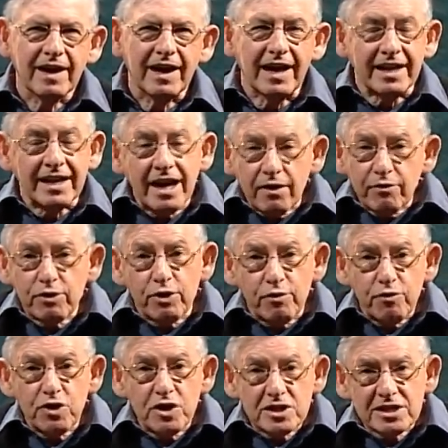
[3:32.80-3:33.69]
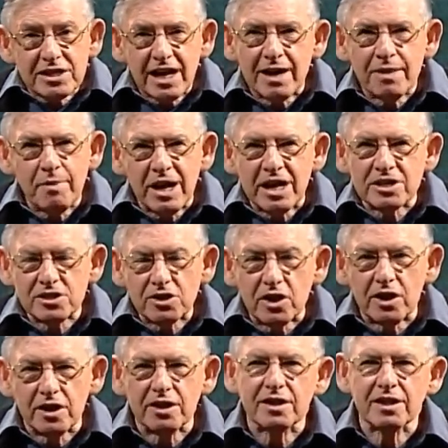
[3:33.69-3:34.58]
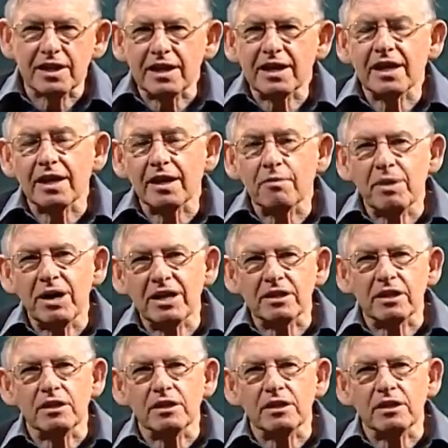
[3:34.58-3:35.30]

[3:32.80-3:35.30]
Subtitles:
And now for the first time I started thinking about